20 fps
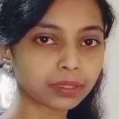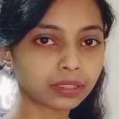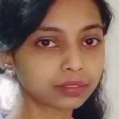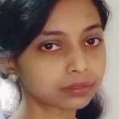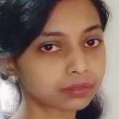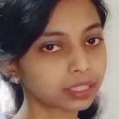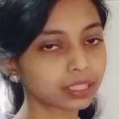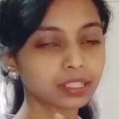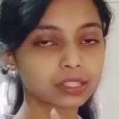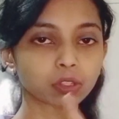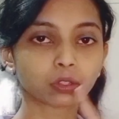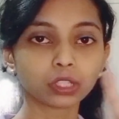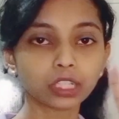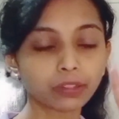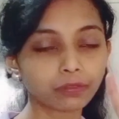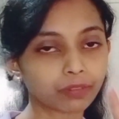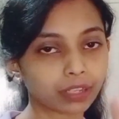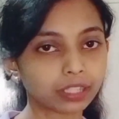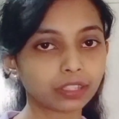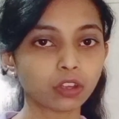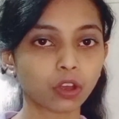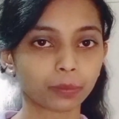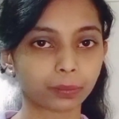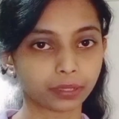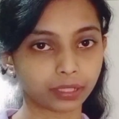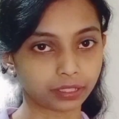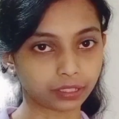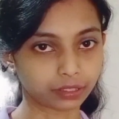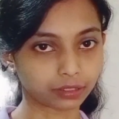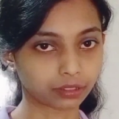but there is only one
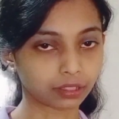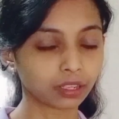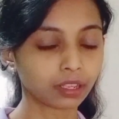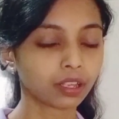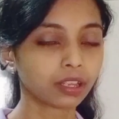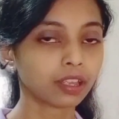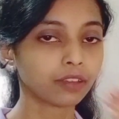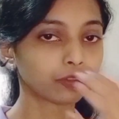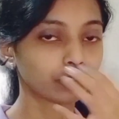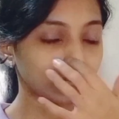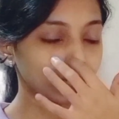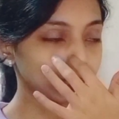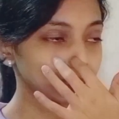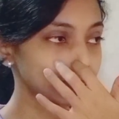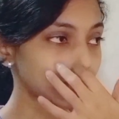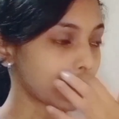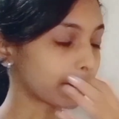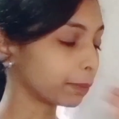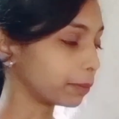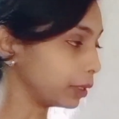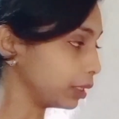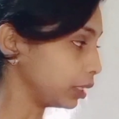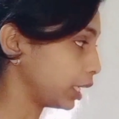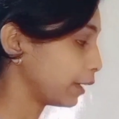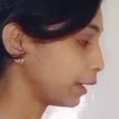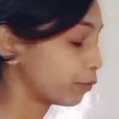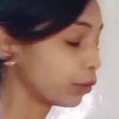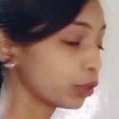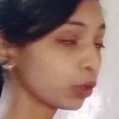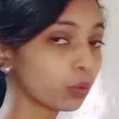operator. For example,
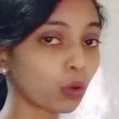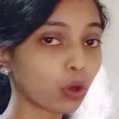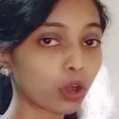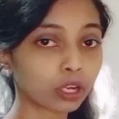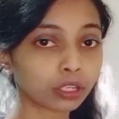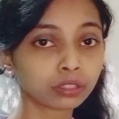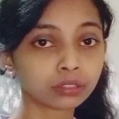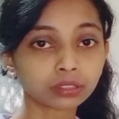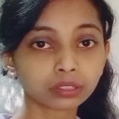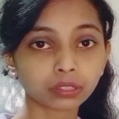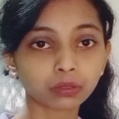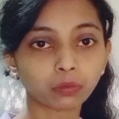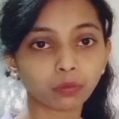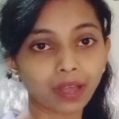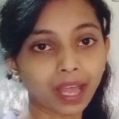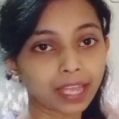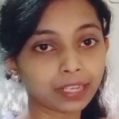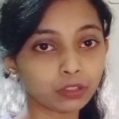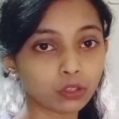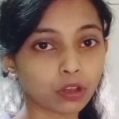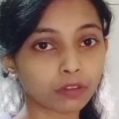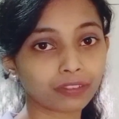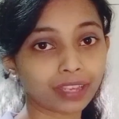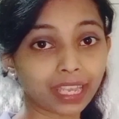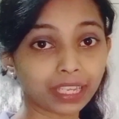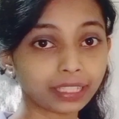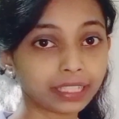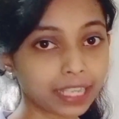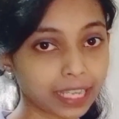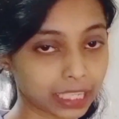if you want the value of
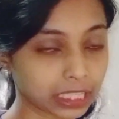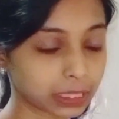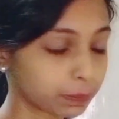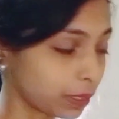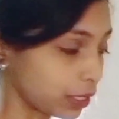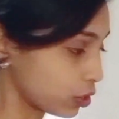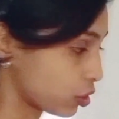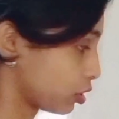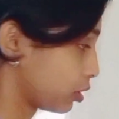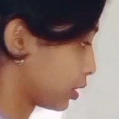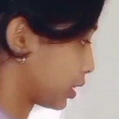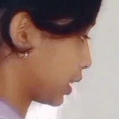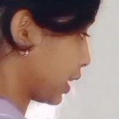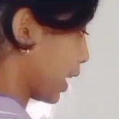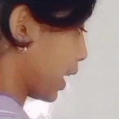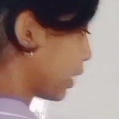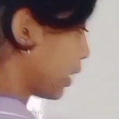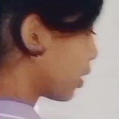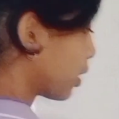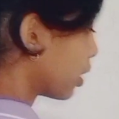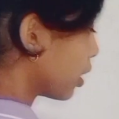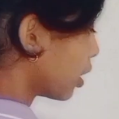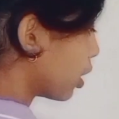any expressions like